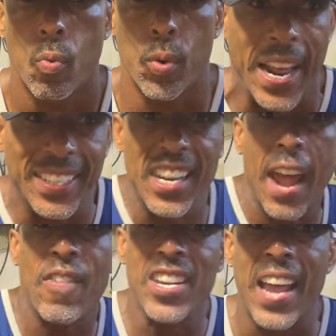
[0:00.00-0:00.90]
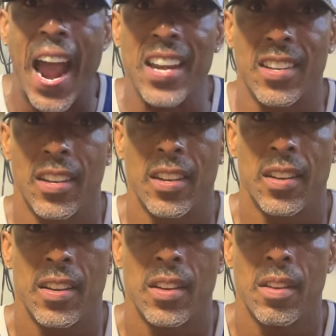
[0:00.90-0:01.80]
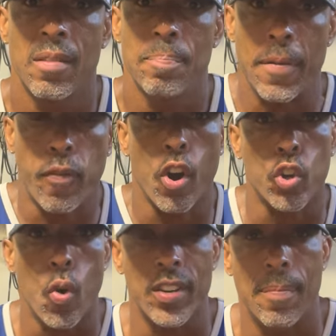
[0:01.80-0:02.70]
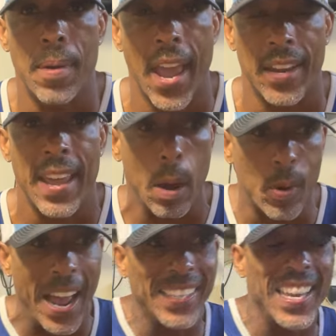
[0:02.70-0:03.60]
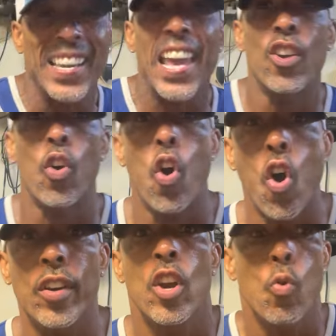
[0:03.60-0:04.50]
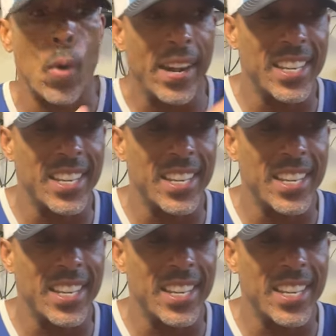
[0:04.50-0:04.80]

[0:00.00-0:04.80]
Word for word: What I did every night before going to bed. And what I did later on when I